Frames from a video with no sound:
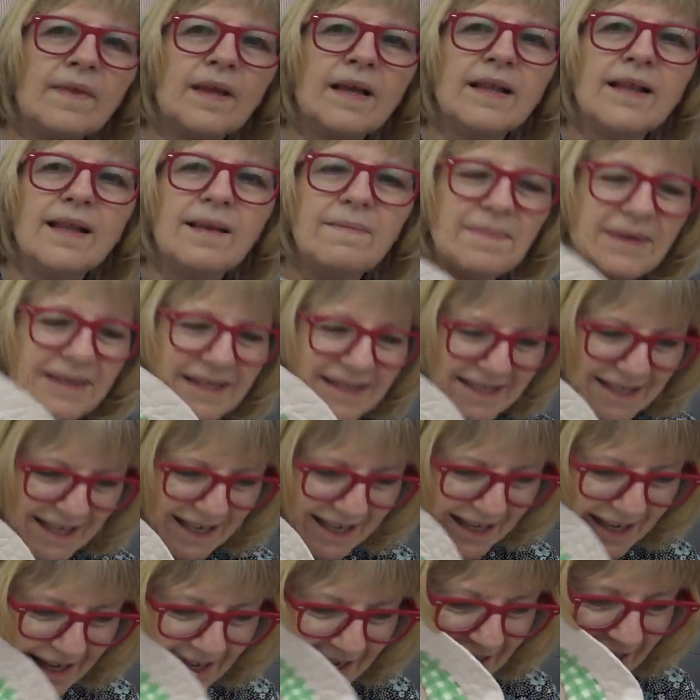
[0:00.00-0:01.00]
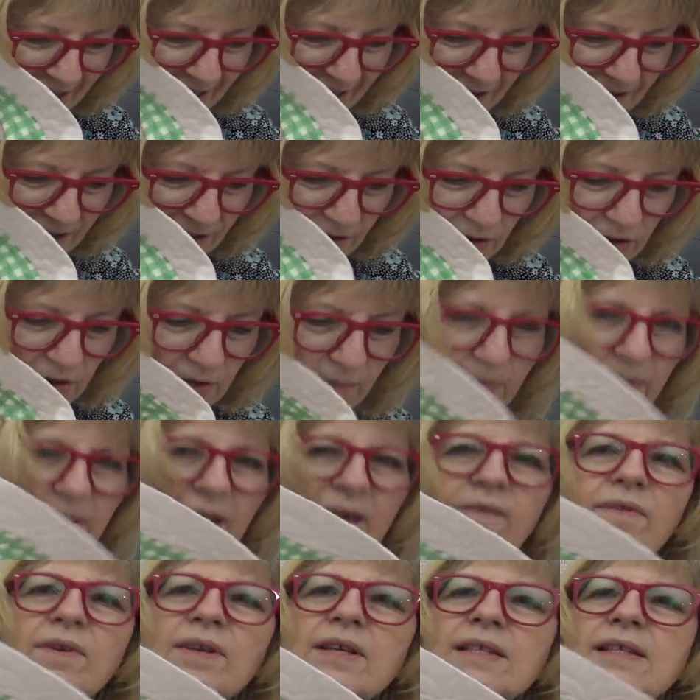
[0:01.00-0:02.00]
Let me see. You should be
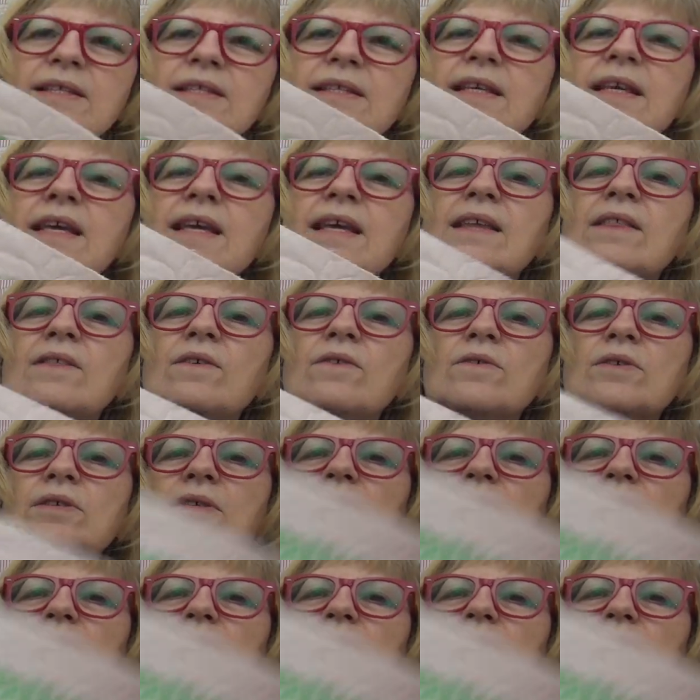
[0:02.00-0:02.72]
able to see there's